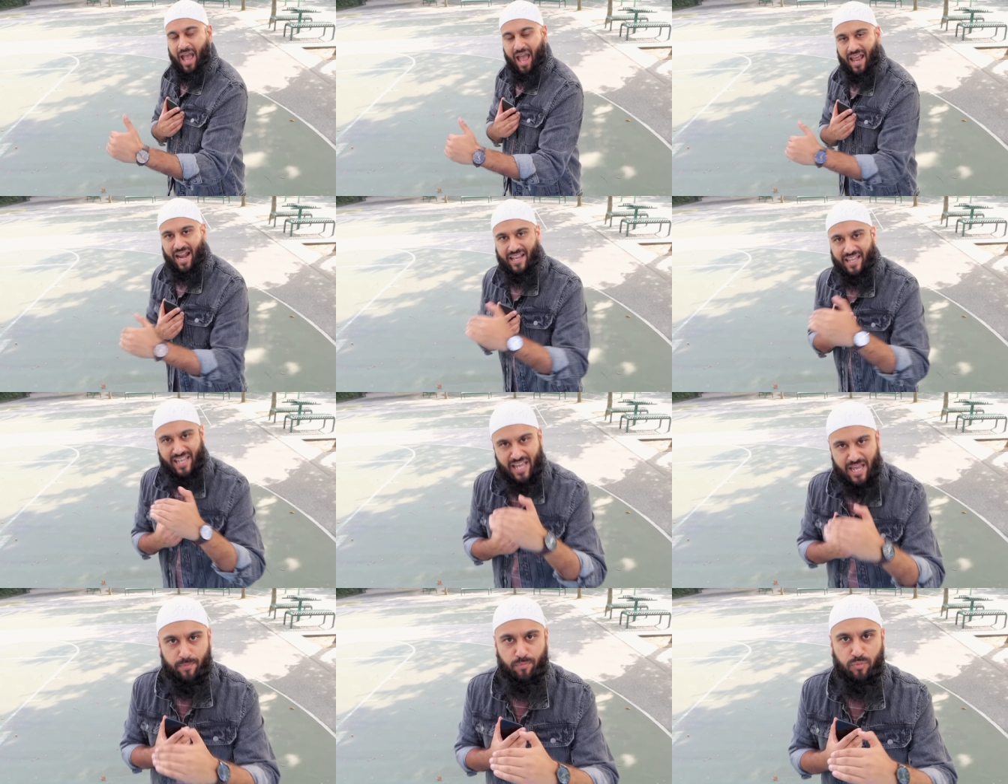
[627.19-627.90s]
and I
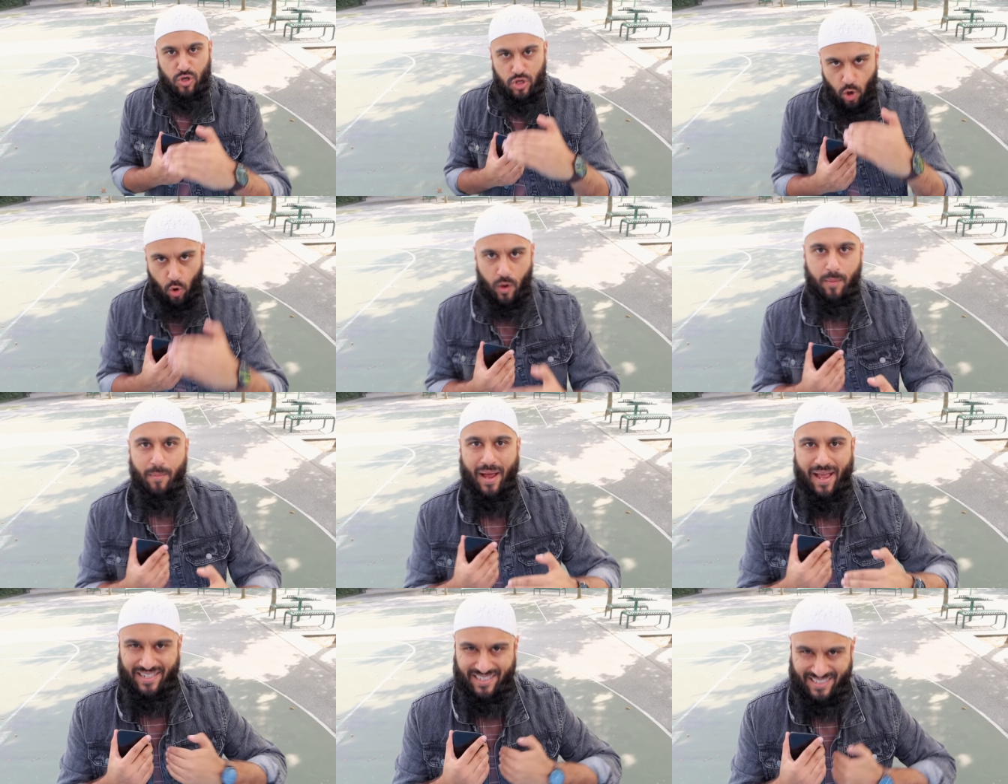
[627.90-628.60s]
keep knowing
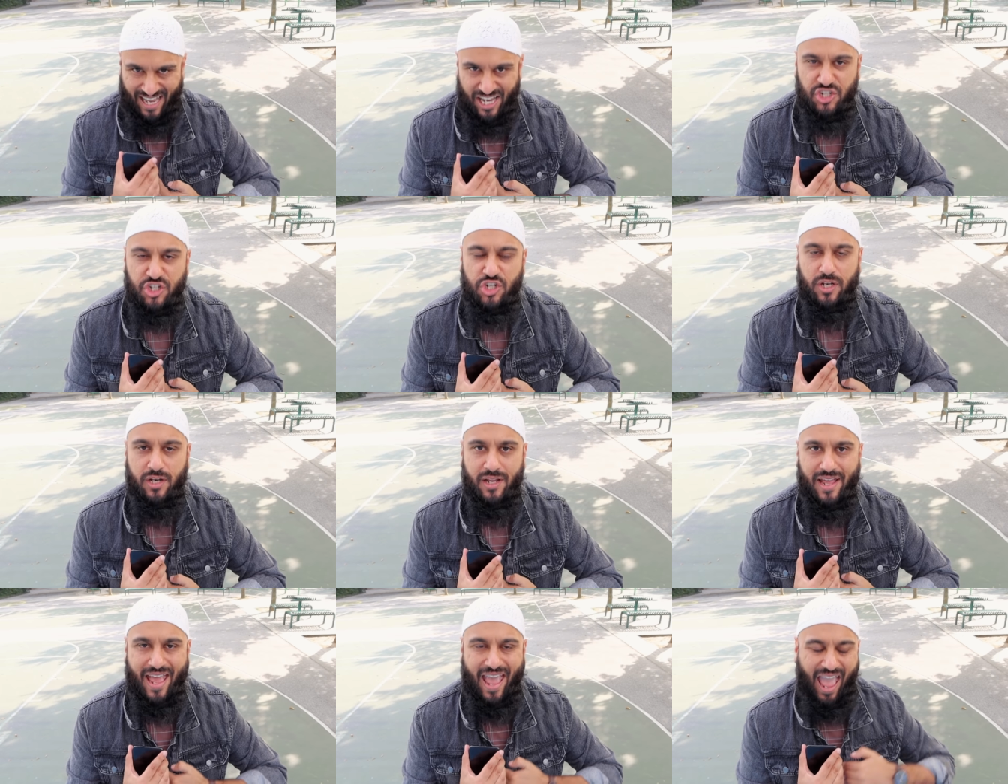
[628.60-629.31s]
my
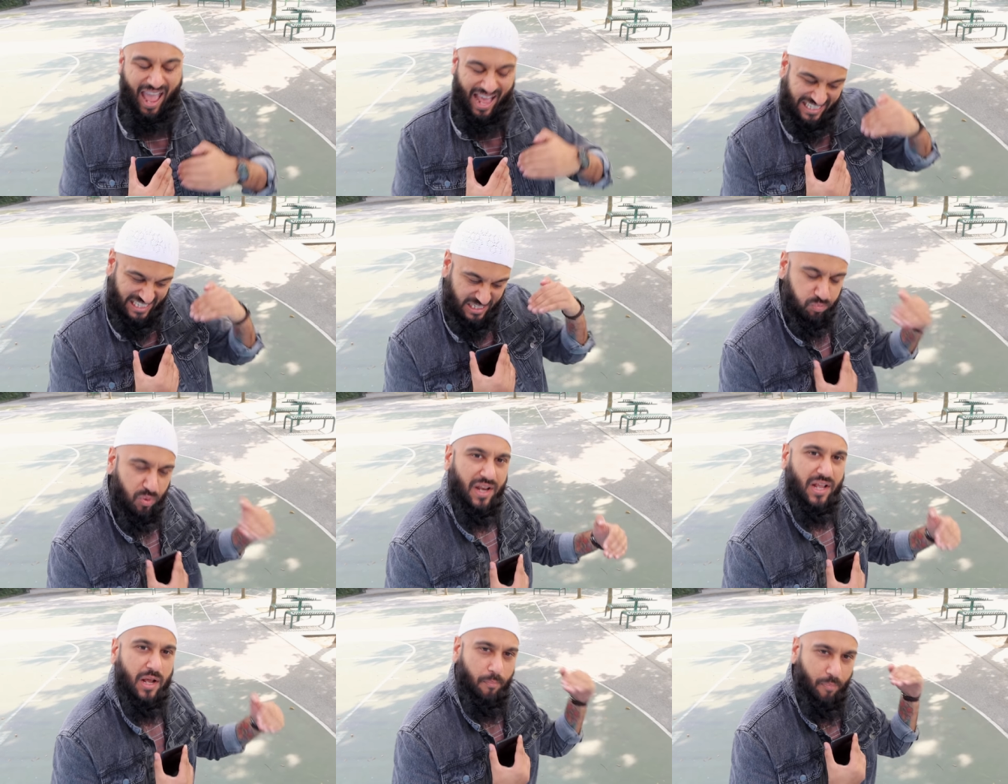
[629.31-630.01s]
intention and
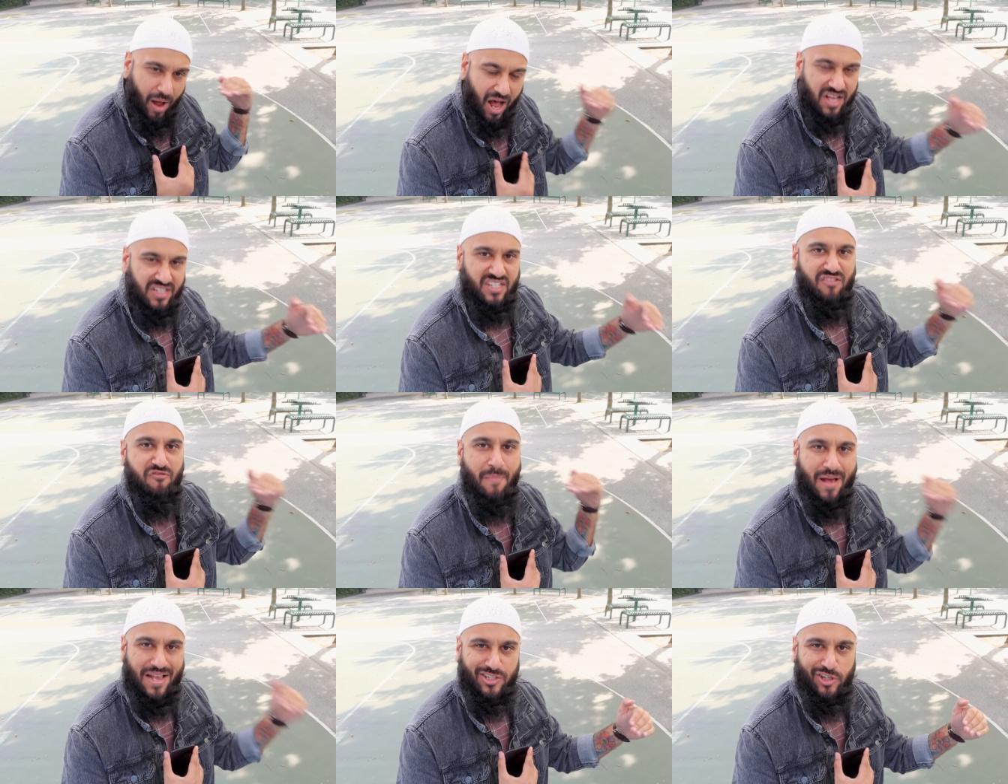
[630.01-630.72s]
spreading a positive
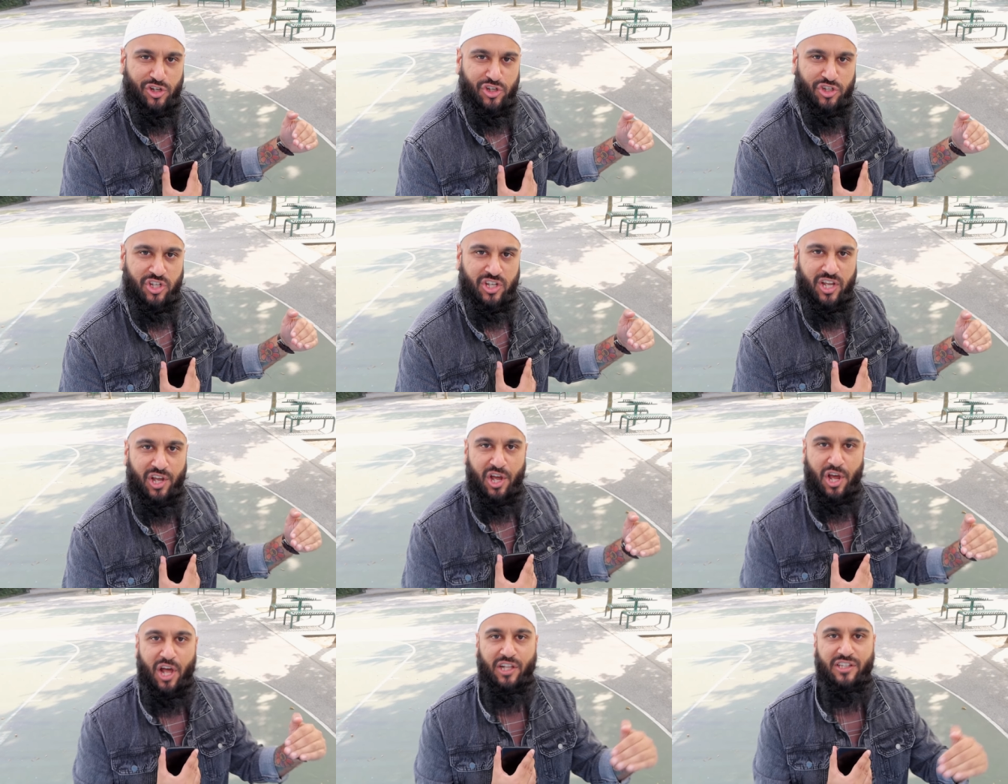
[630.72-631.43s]
message,
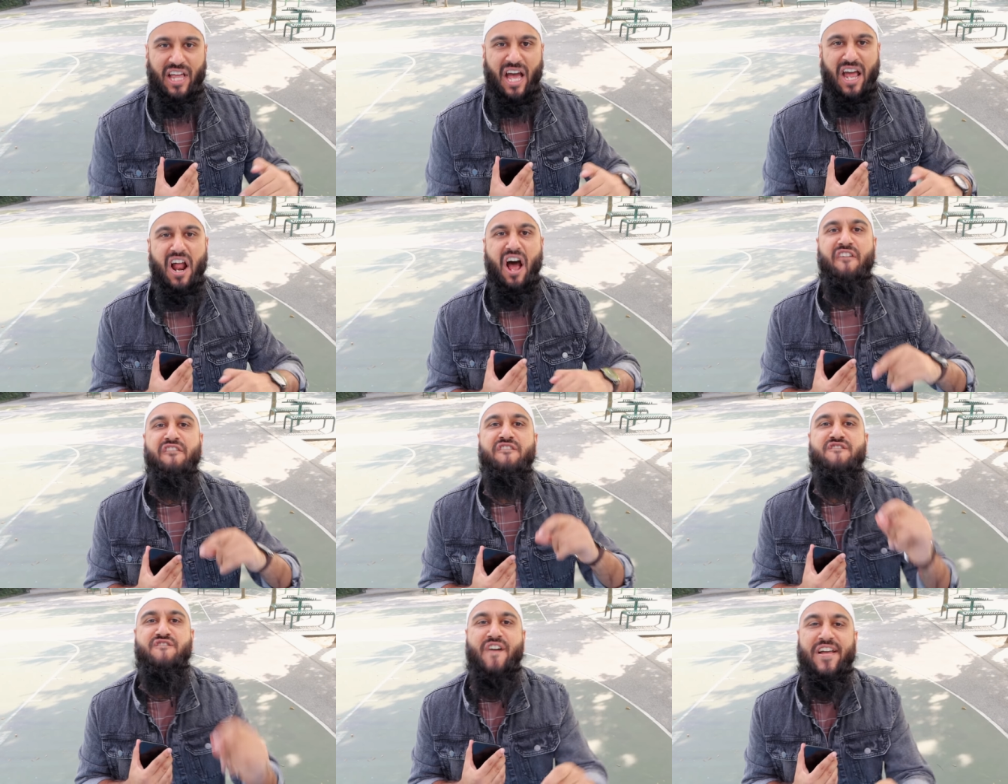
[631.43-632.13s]
that
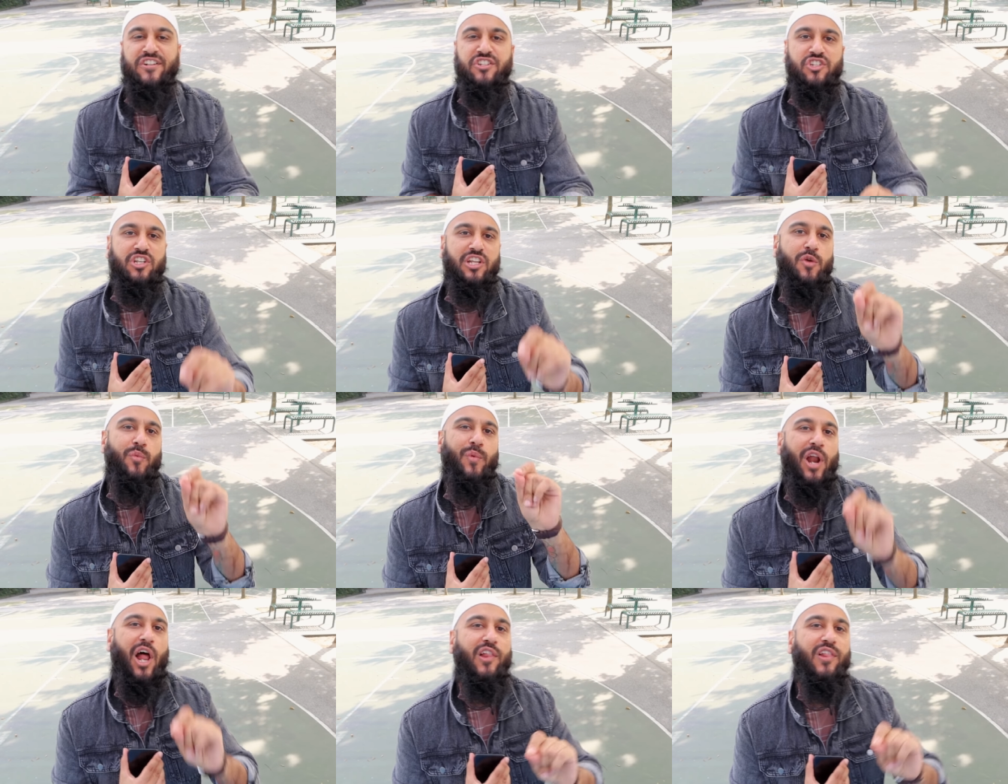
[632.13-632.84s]
eventually,
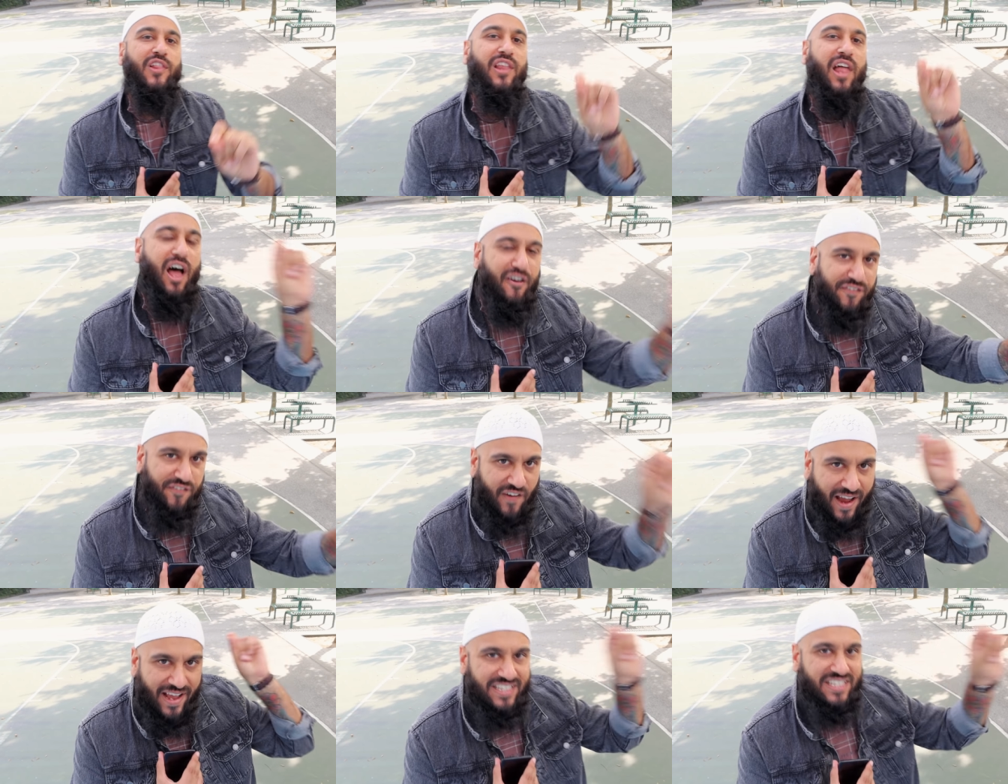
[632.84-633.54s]
when Allah
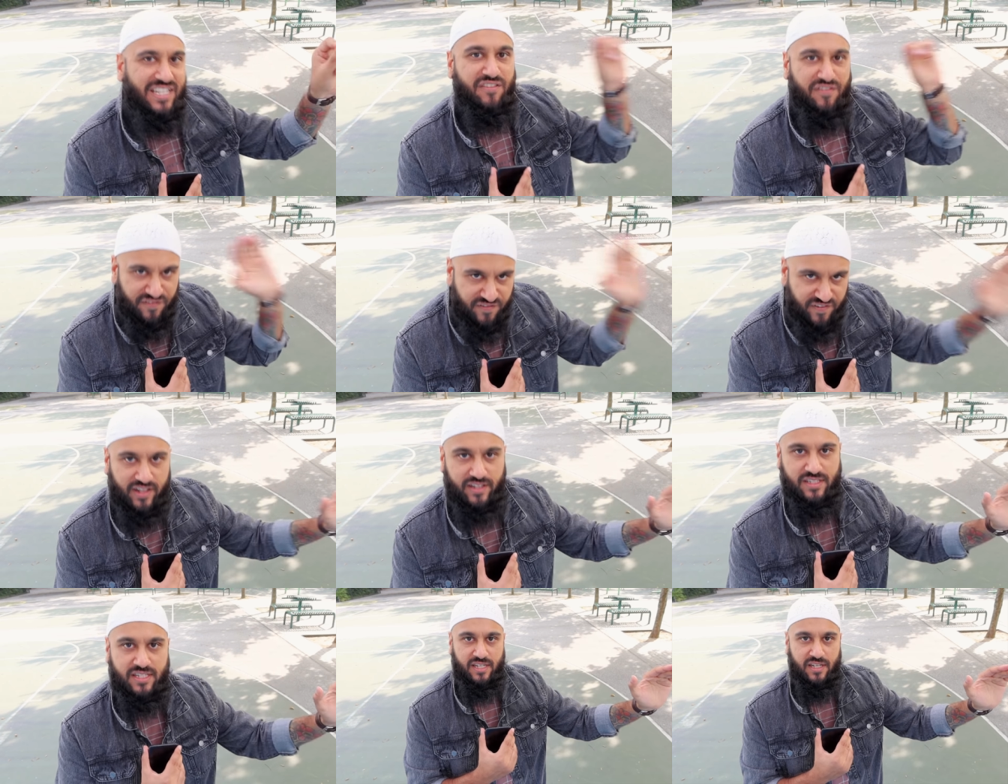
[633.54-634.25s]
finds it
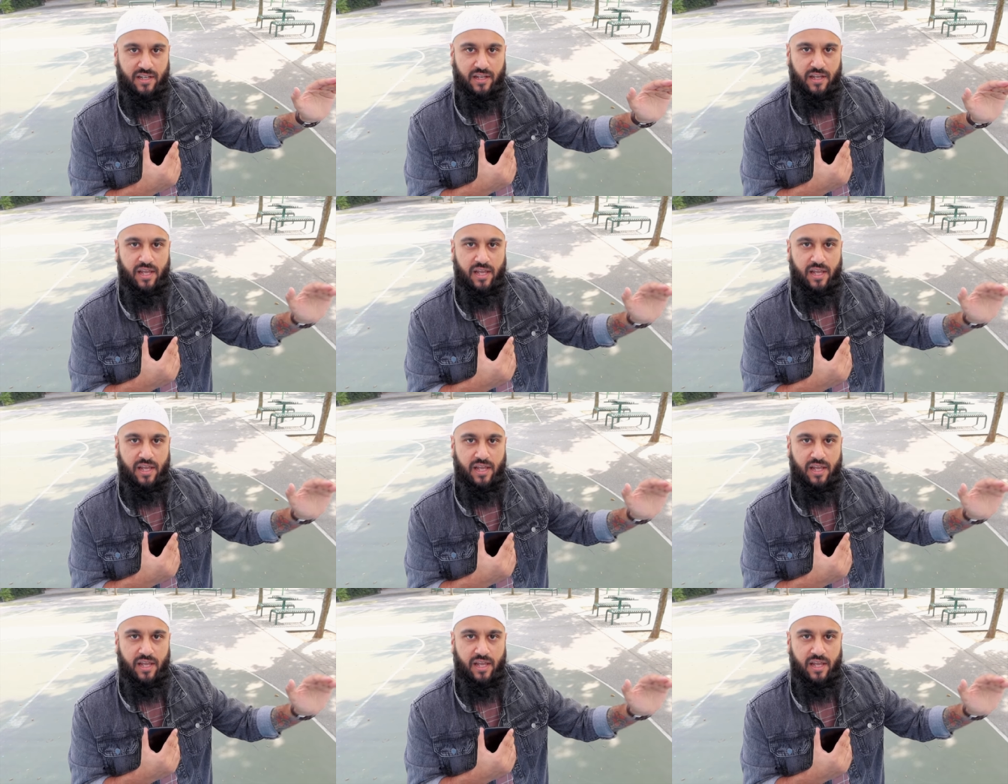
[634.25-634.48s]
fit,